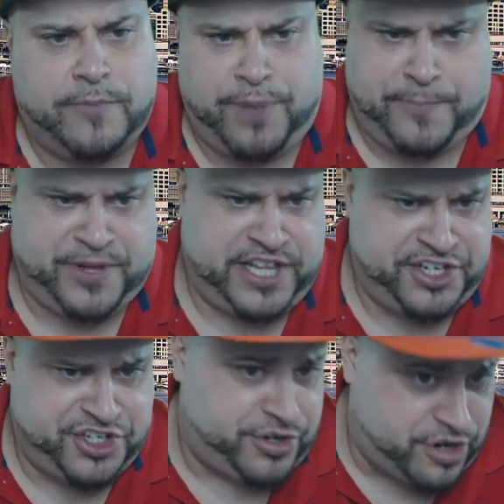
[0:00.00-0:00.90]

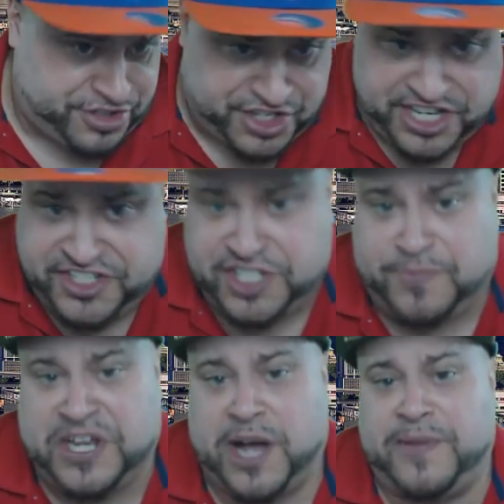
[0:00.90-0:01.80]
Population in our cities is
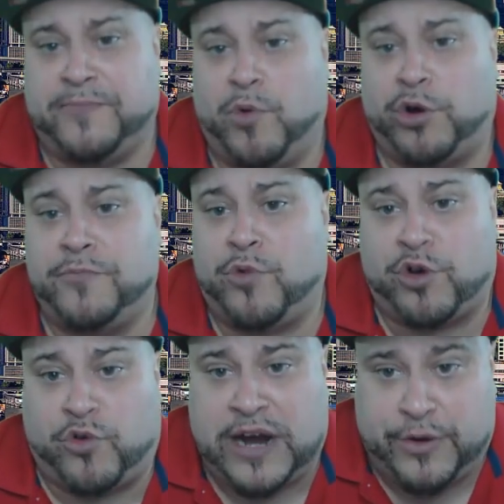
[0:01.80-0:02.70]
becoming more and more
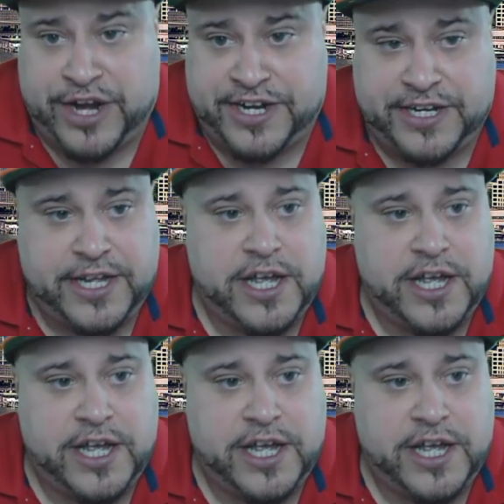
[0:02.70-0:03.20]
crowded.